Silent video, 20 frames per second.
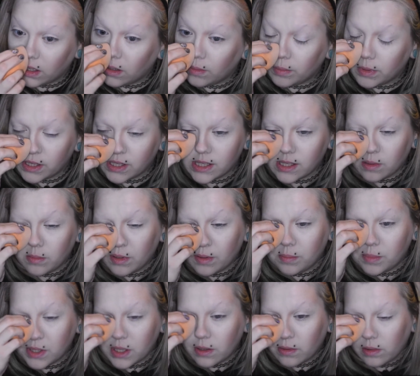to soften it
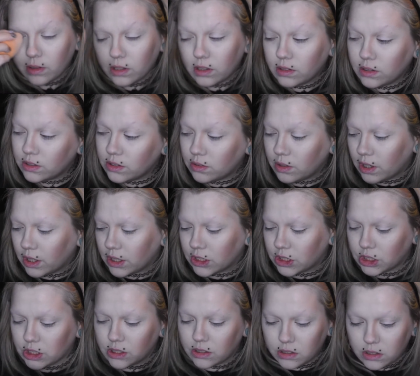up, because sometimes I go a
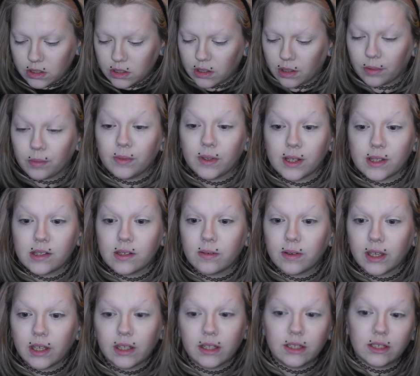little too harsh, and you
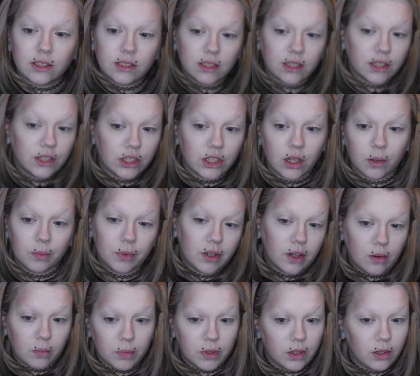know, that's okay. Just
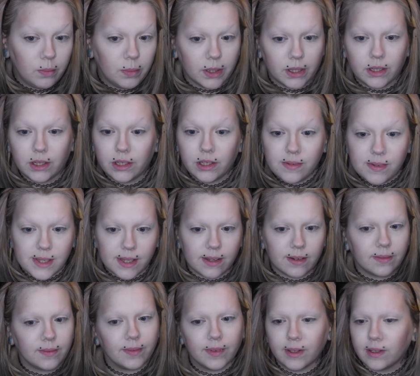touch it up. You're gonna beauty
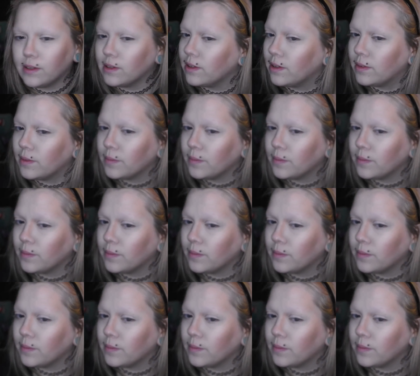blender, use it.